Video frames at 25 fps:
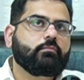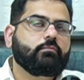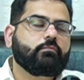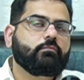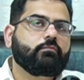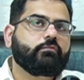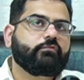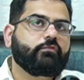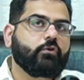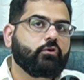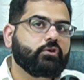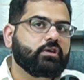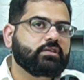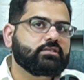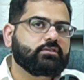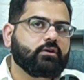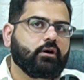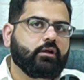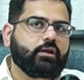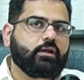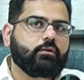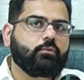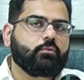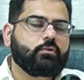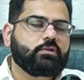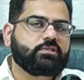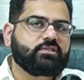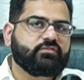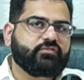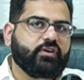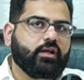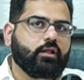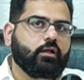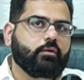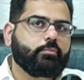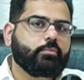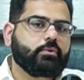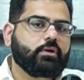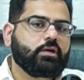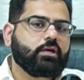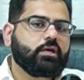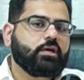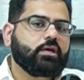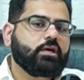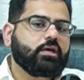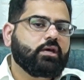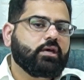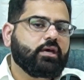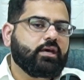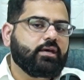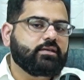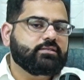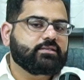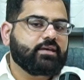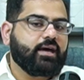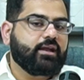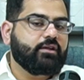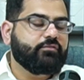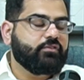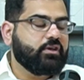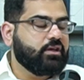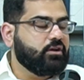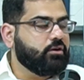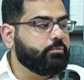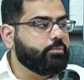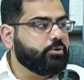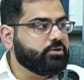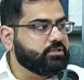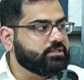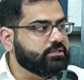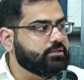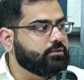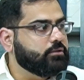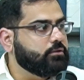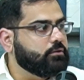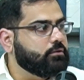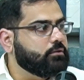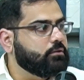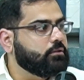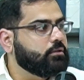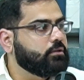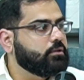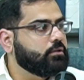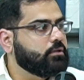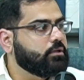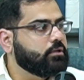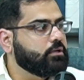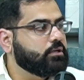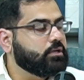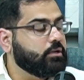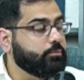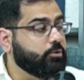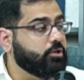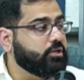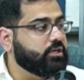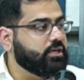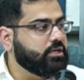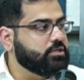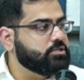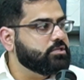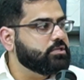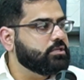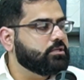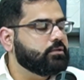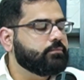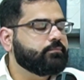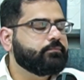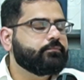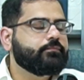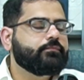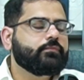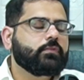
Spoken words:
focus on and develop is kind of interpersonal communication.